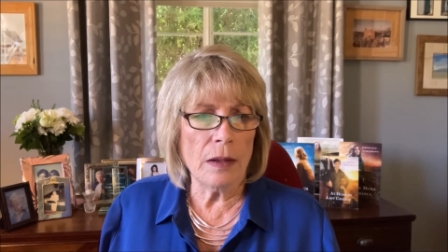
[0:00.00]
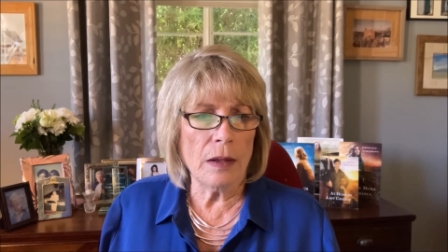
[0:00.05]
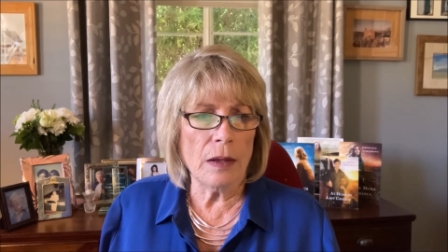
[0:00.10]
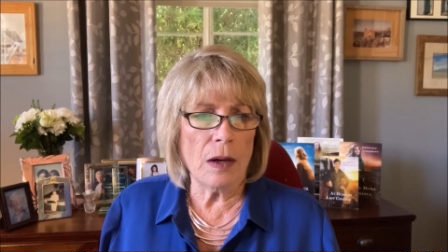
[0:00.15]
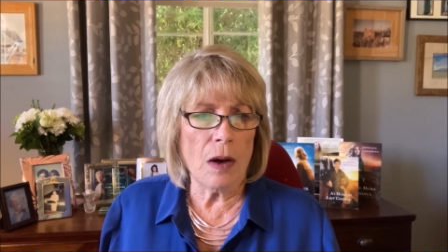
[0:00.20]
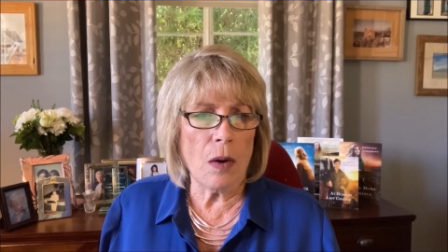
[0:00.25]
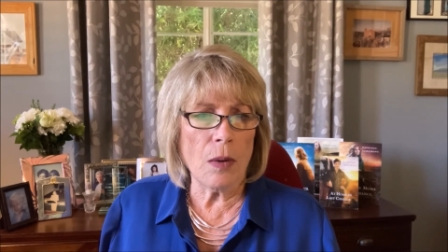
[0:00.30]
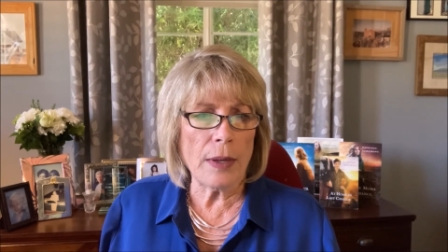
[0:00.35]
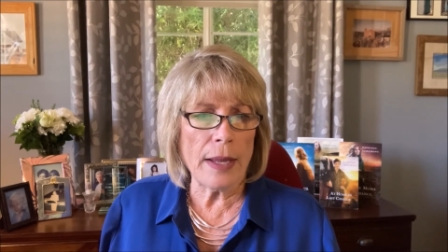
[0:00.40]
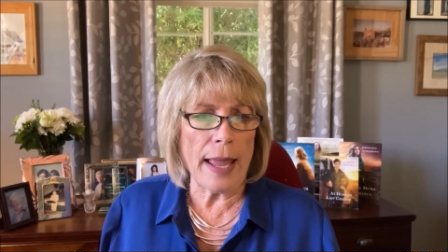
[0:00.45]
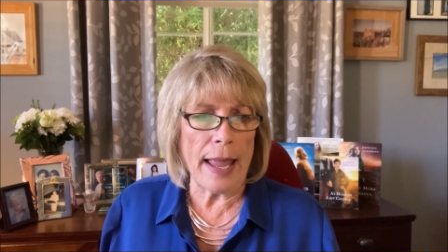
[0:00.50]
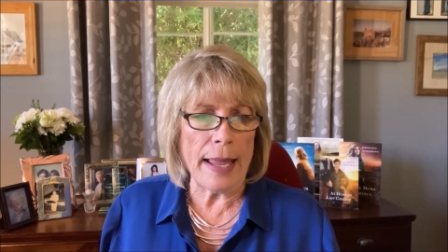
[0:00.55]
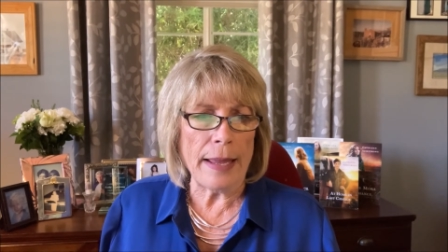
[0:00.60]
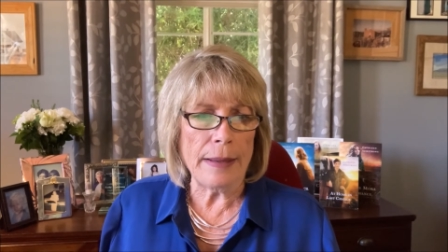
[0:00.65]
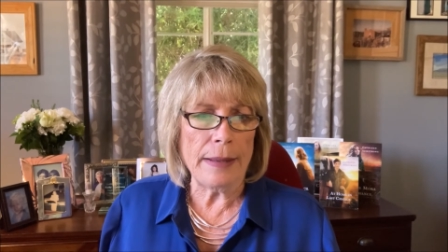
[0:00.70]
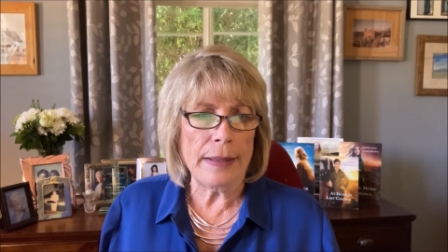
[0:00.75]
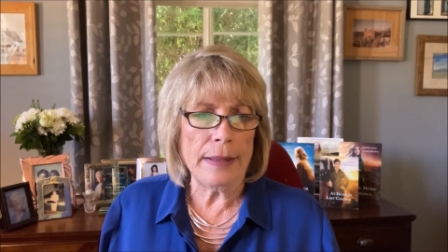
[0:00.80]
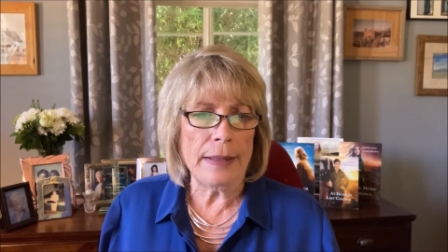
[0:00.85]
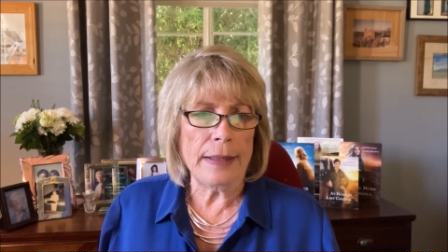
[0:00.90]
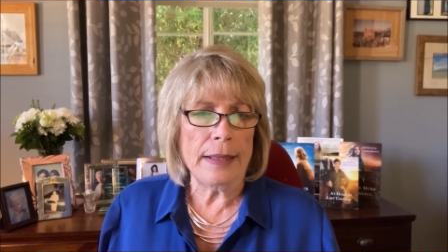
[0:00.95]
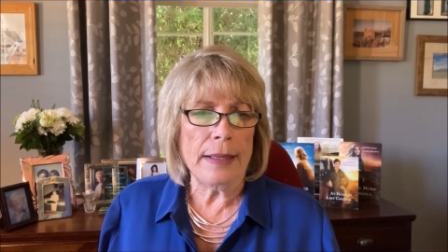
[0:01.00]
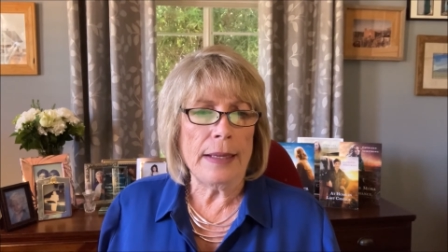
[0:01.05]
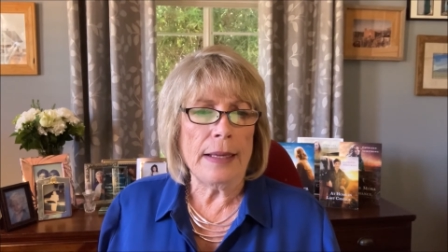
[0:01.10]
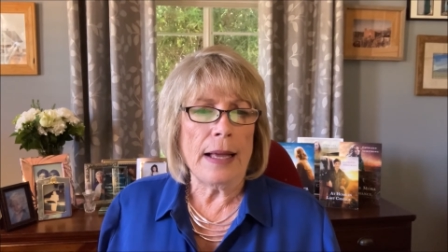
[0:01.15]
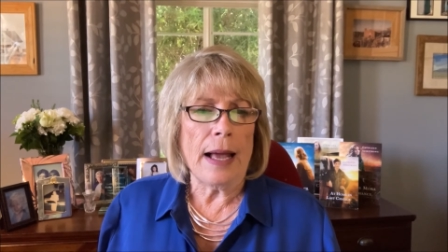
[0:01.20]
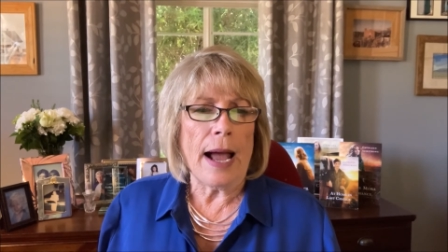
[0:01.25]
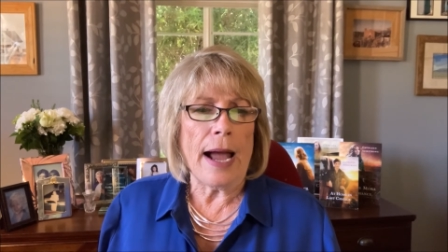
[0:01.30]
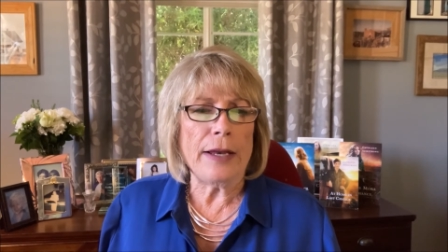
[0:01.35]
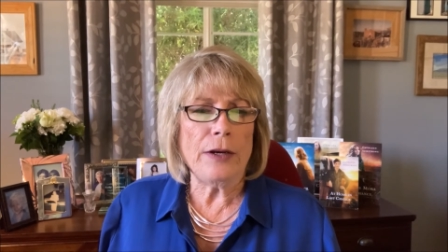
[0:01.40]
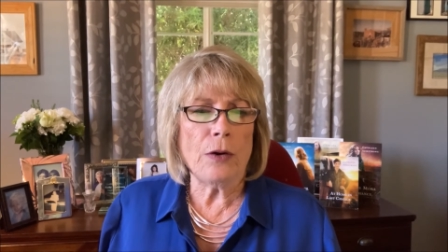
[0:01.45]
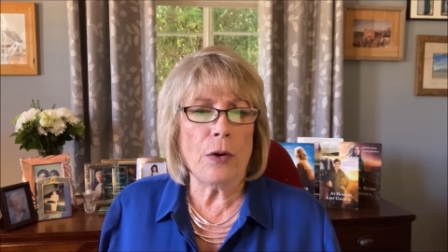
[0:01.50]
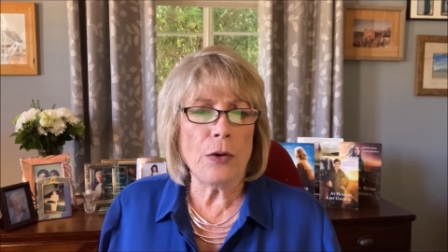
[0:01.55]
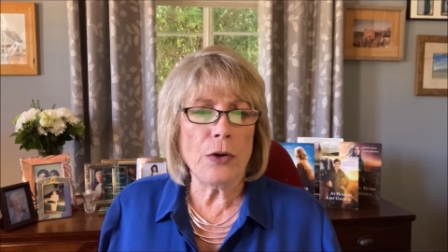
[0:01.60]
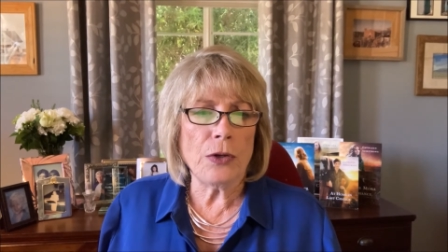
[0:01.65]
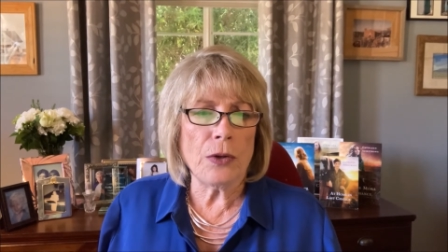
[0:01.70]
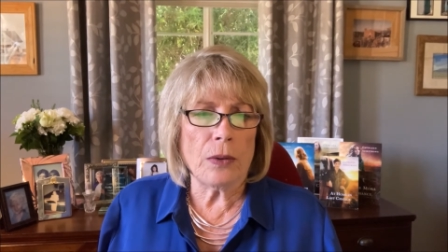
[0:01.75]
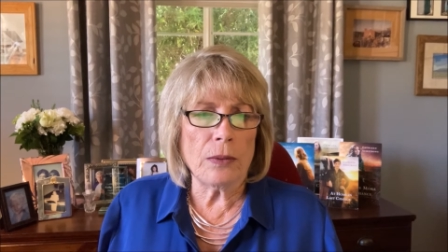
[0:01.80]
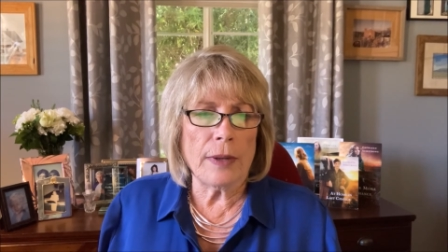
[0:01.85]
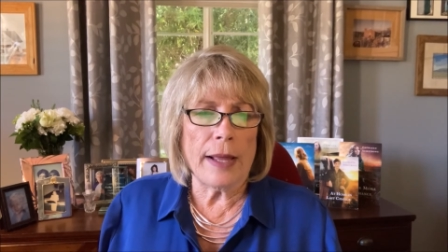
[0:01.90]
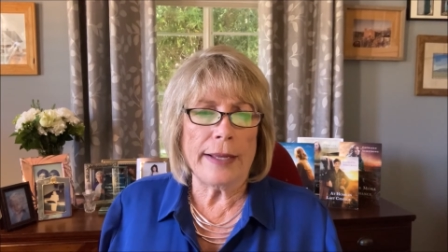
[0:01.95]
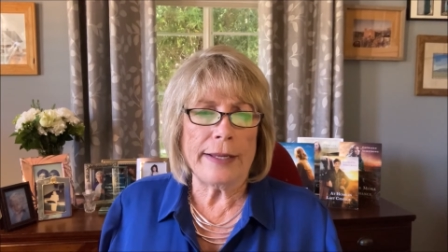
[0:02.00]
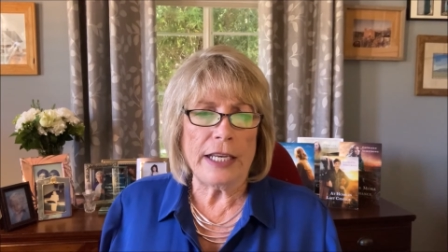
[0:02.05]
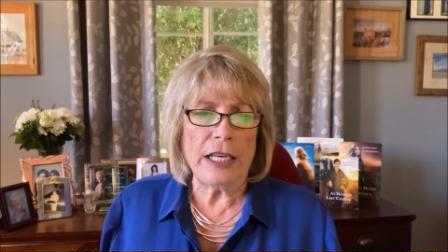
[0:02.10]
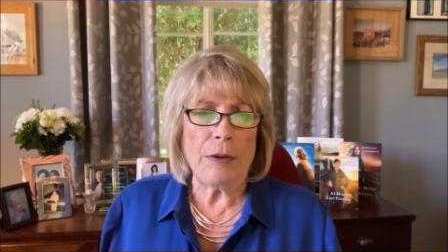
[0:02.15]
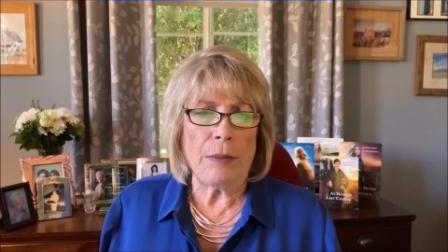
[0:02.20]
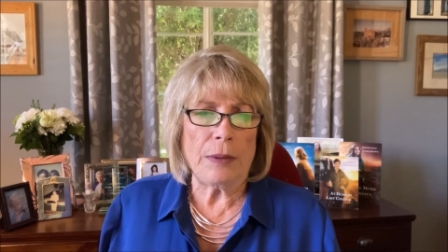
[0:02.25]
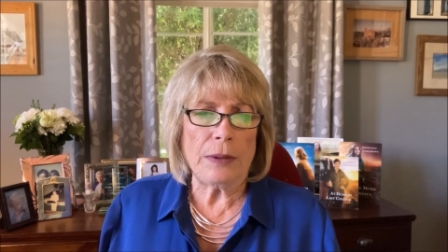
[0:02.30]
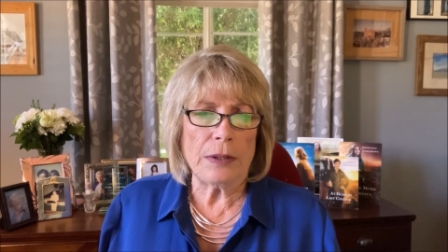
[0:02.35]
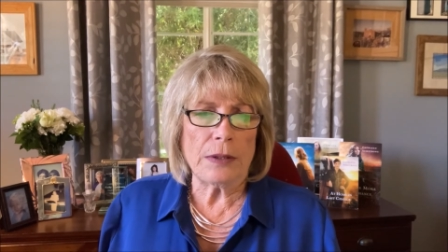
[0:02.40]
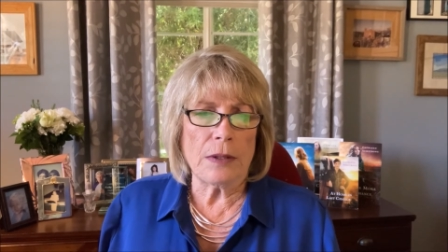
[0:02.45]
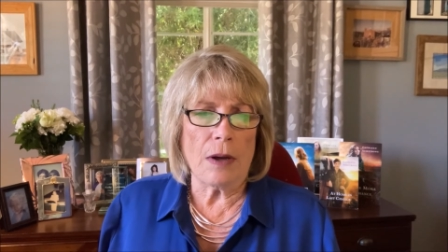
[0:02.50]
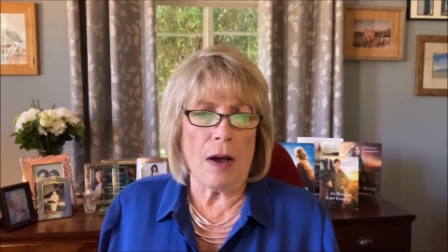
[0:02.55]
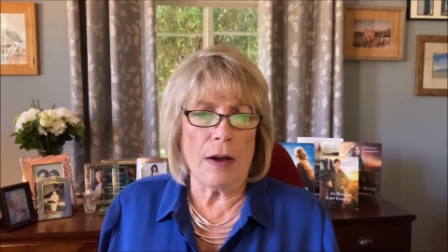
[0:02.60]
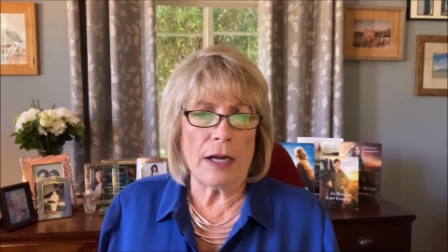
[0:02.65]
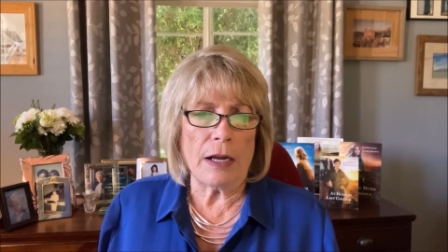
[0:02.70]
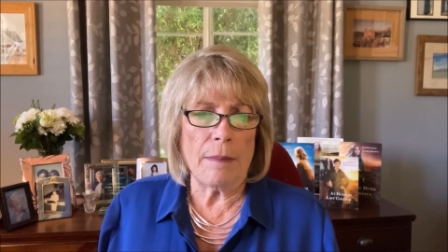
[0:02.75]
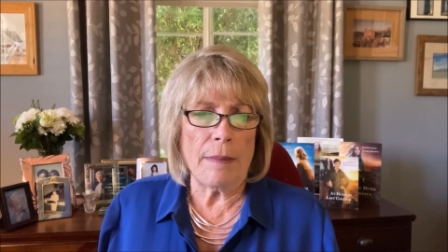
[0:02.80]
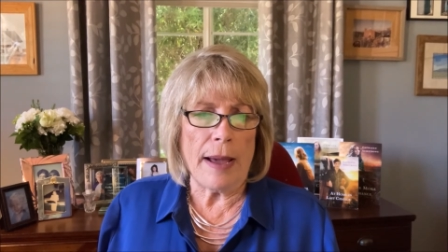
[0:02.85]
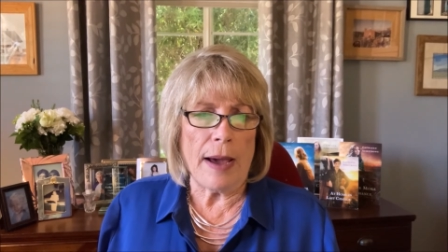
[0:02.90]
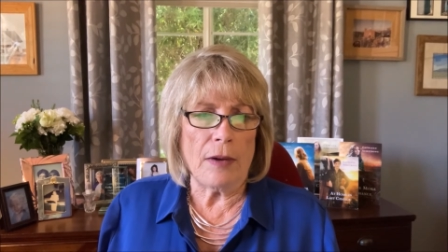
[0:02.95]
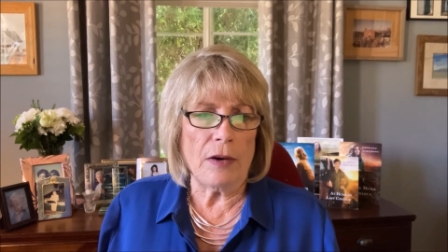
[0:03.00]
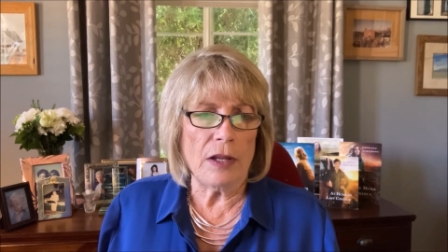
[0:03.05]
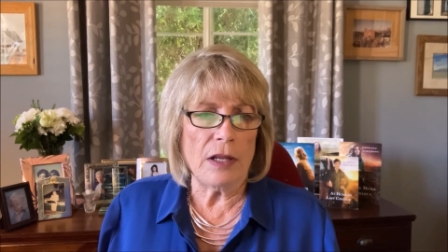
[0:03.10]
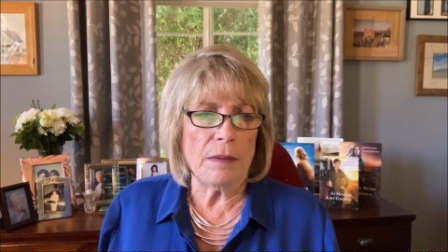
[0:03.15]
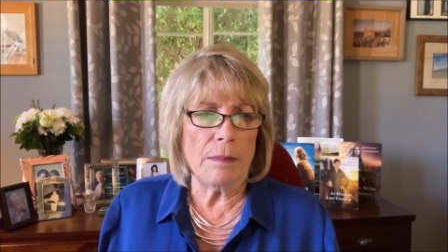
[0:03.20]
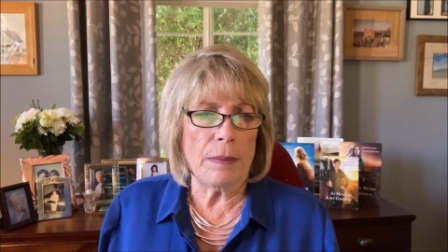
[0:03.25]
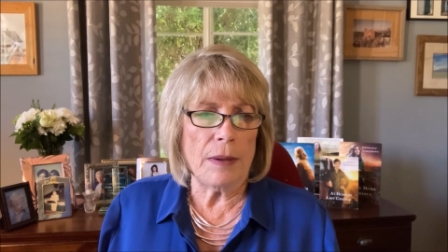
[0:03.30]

"Okay. I know you don't like anyone to talk about it,